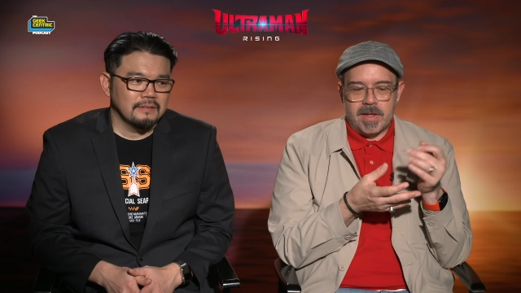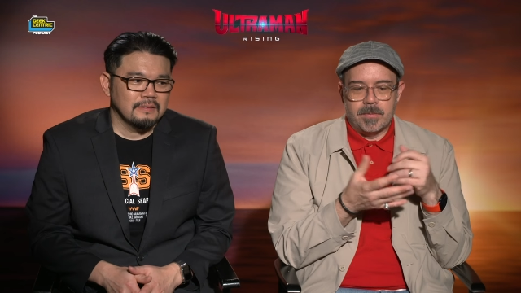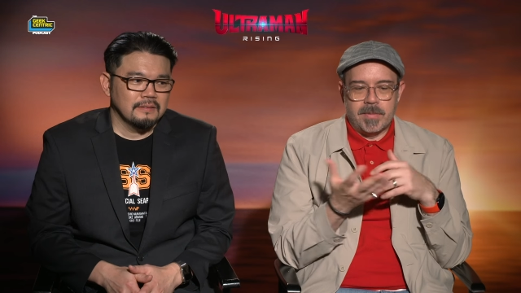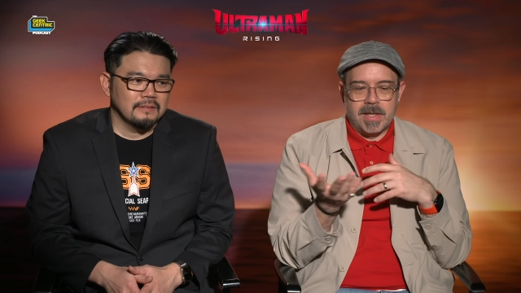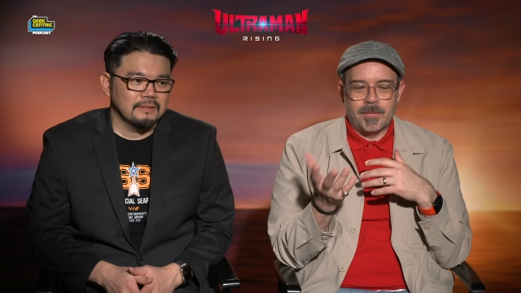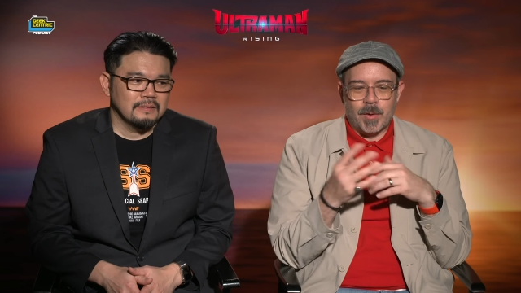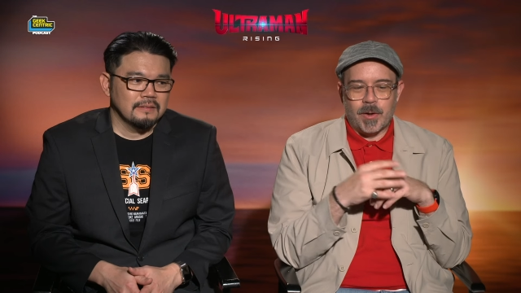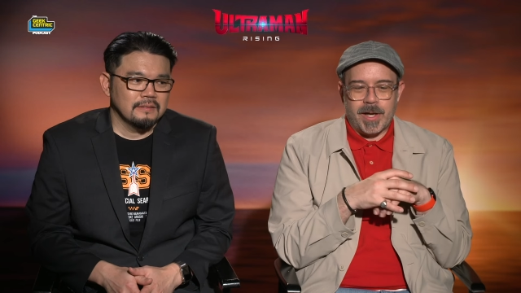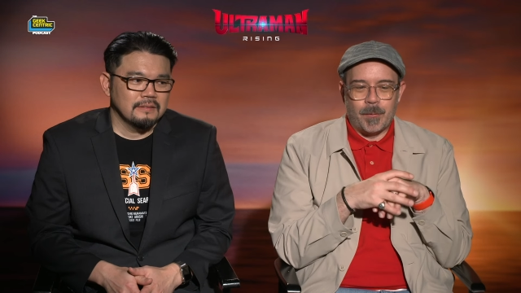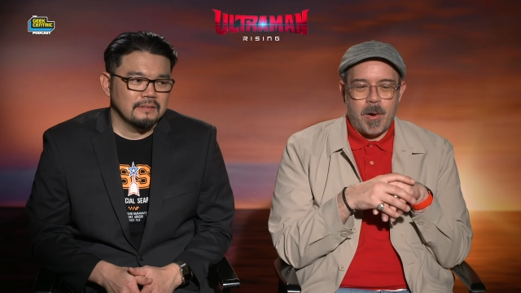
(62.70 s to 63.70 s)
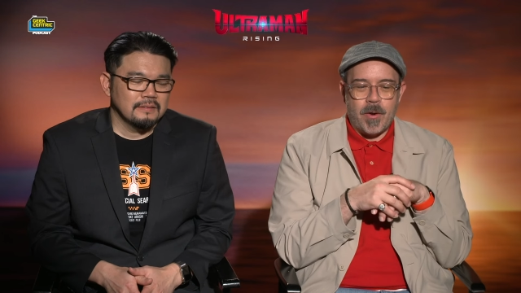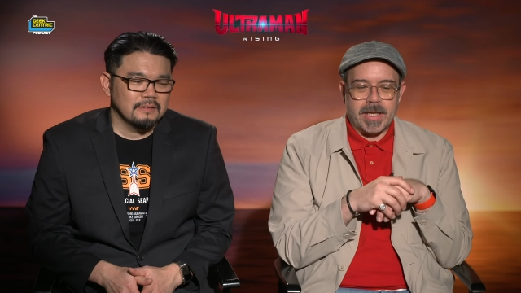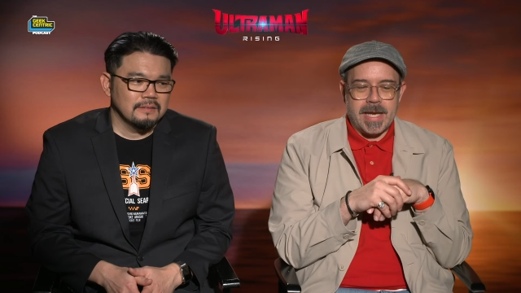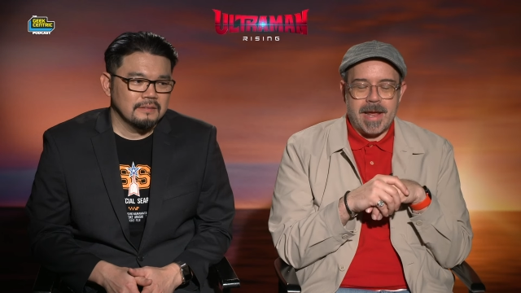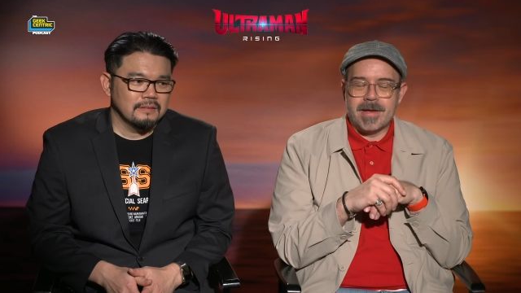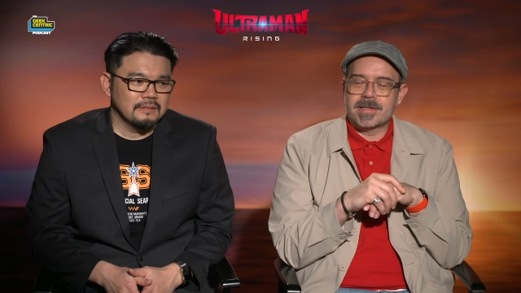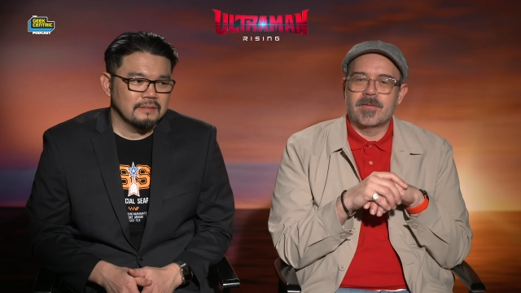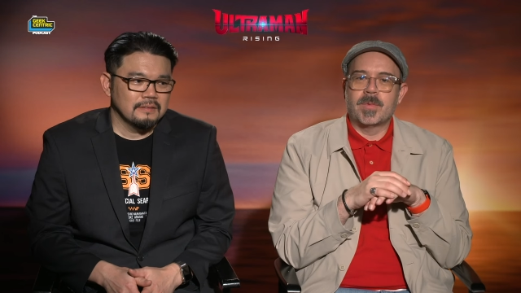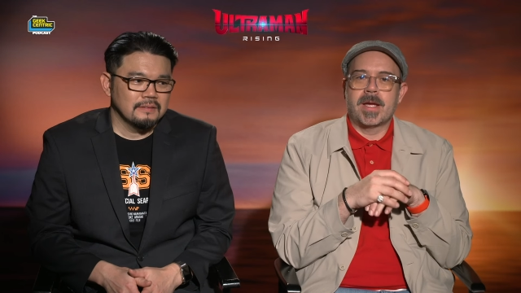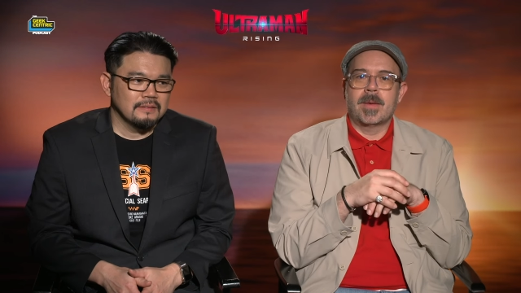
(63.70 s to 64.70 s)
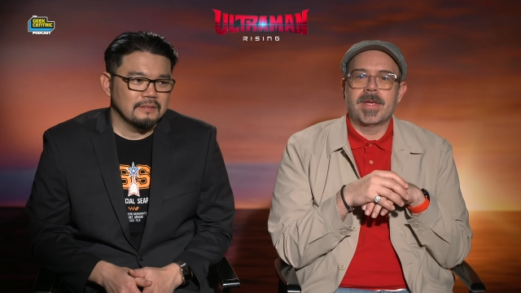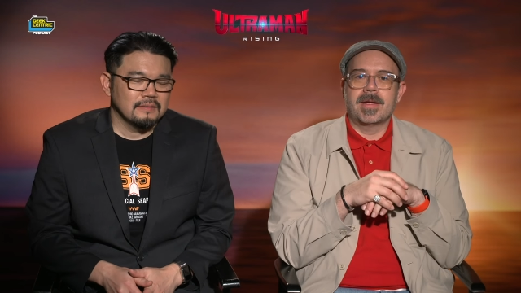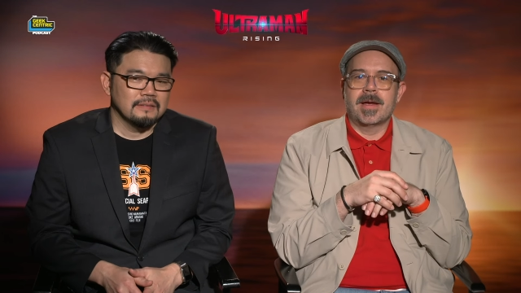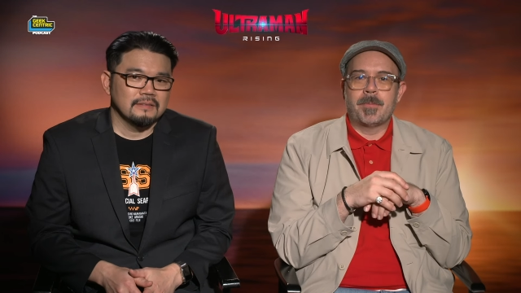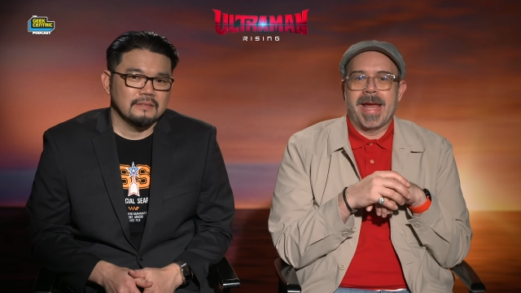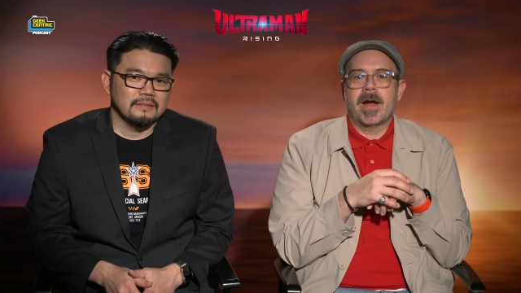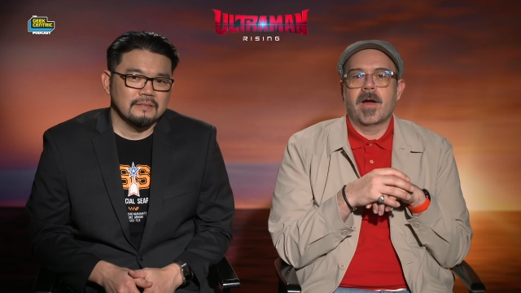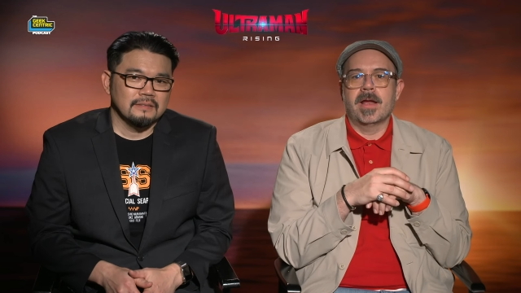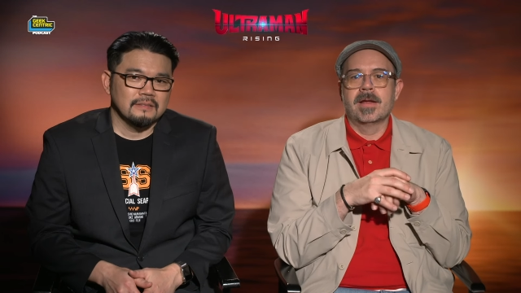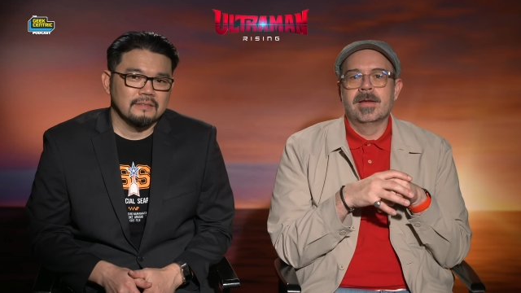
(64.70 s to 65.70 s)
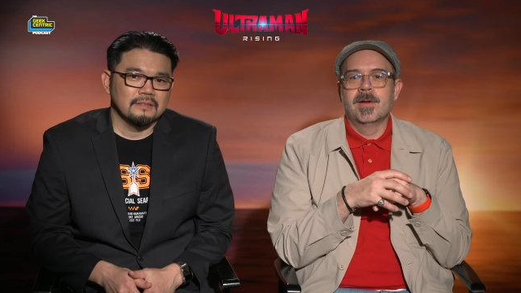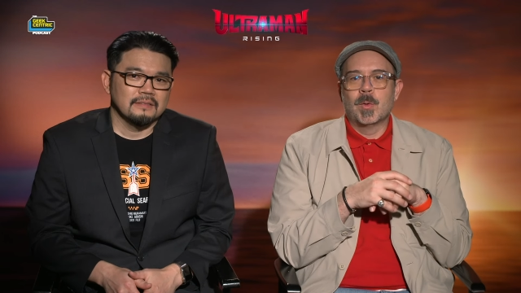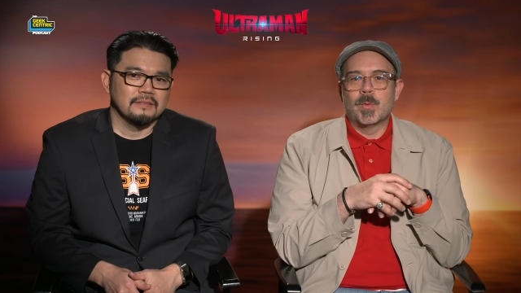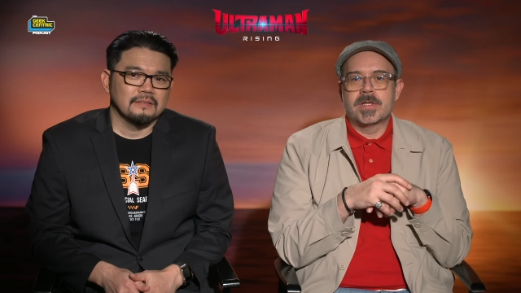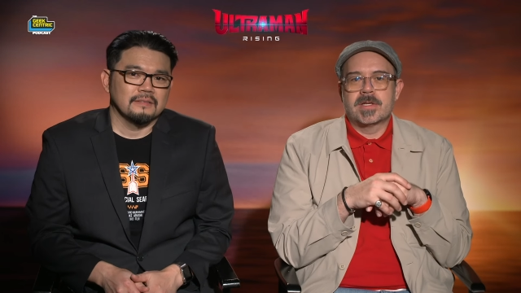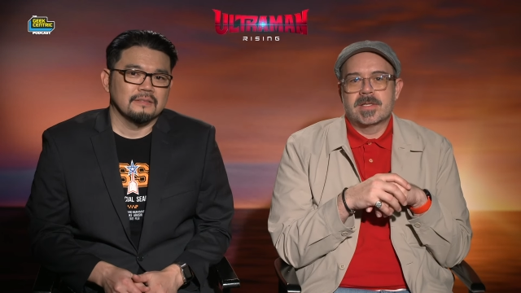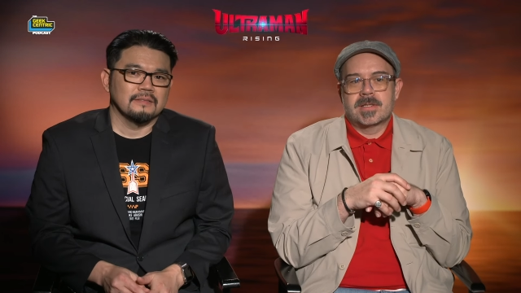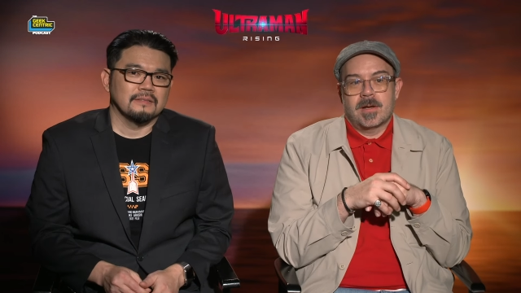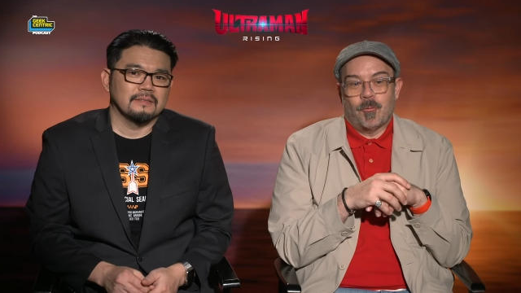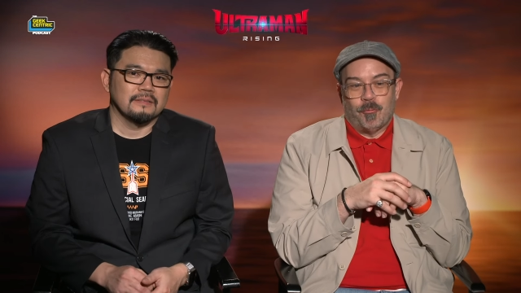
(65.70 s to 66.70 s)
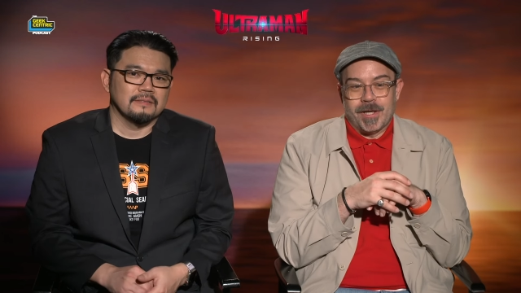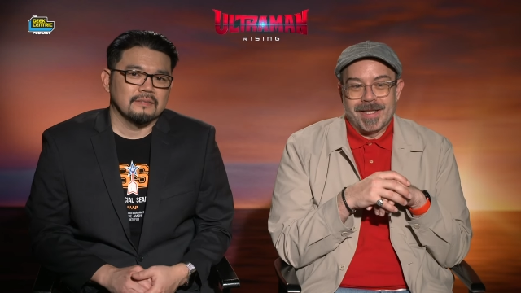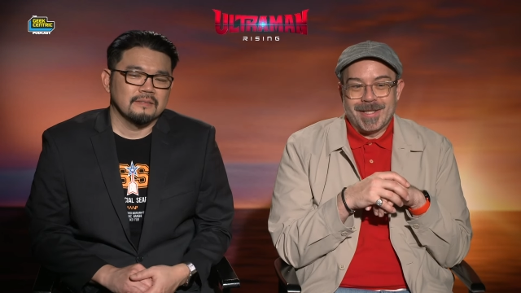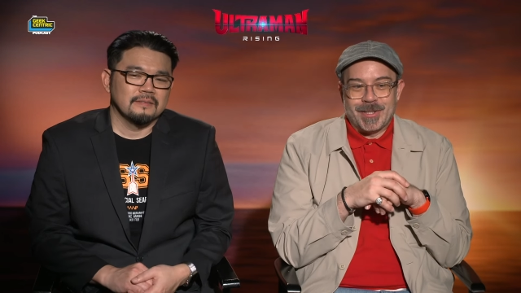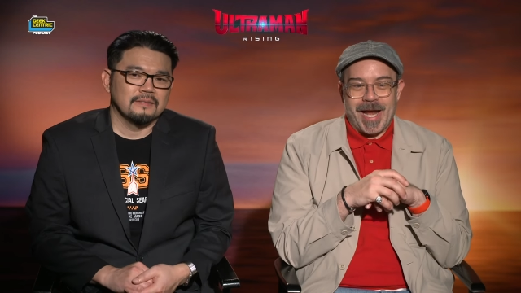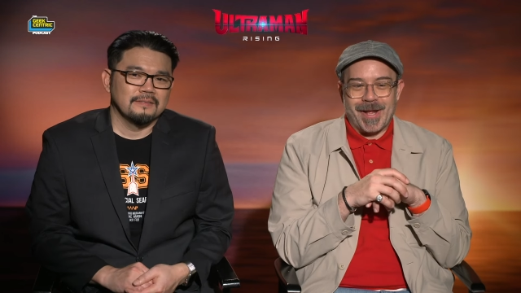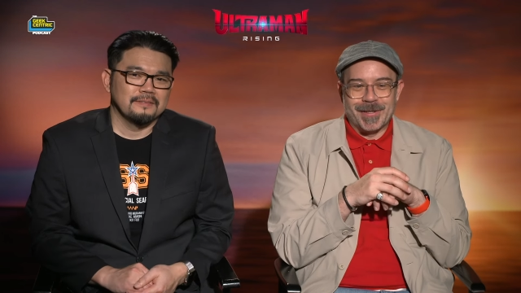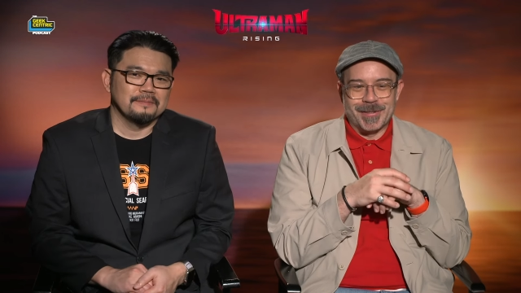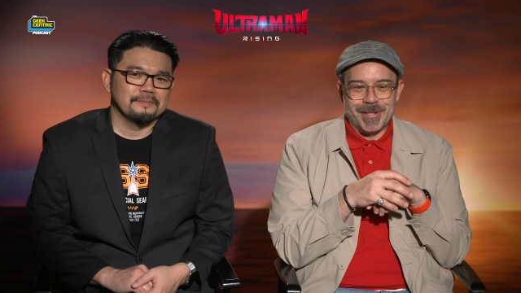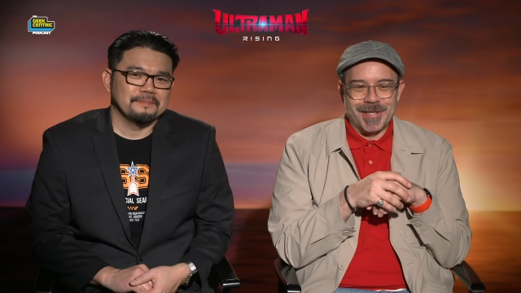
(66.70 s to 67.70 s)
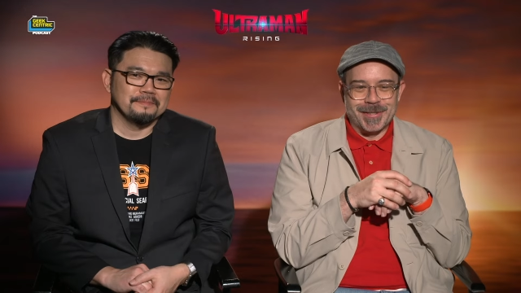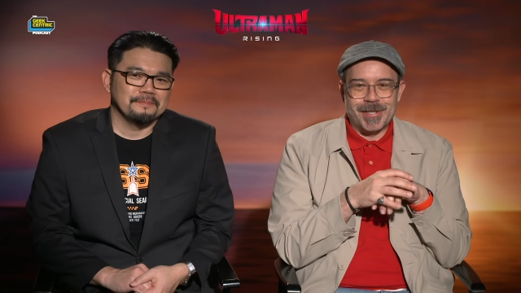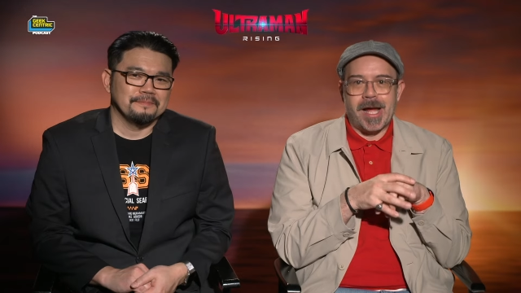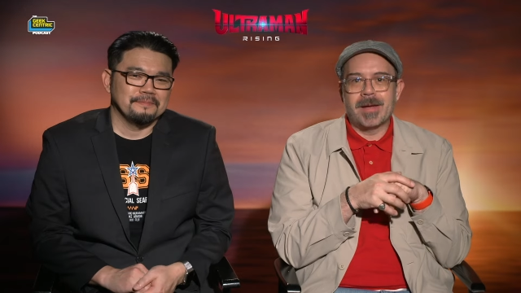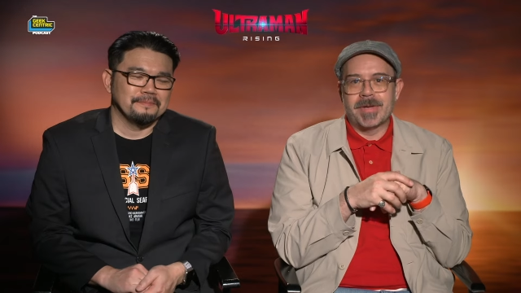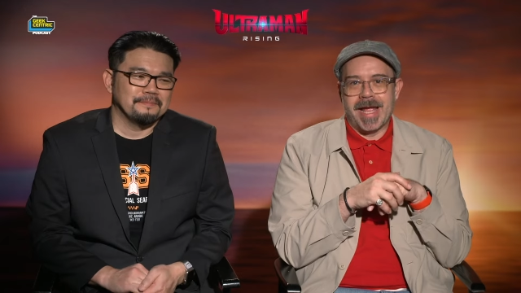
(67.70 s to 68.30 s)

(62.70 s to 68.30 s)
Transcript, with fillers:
Speaker 1: them him their heroic task of becoming a parent, which is a really challenging job to